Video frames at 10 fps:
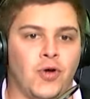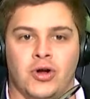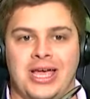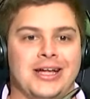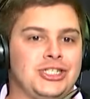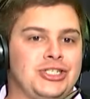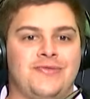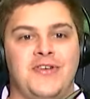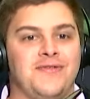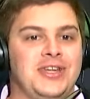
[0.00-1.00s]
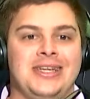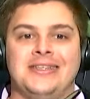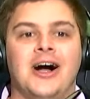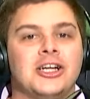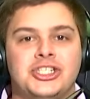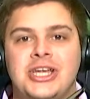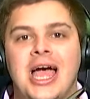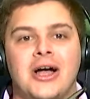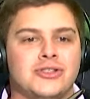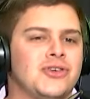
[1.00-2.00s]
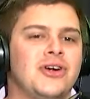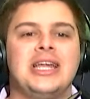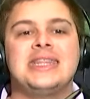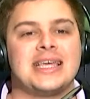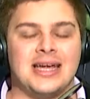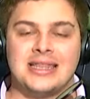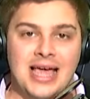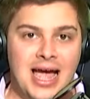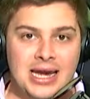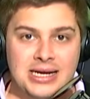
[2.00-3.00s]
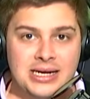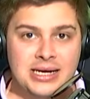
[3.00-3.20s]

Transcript: or catch 15 touchdowns or anything like that.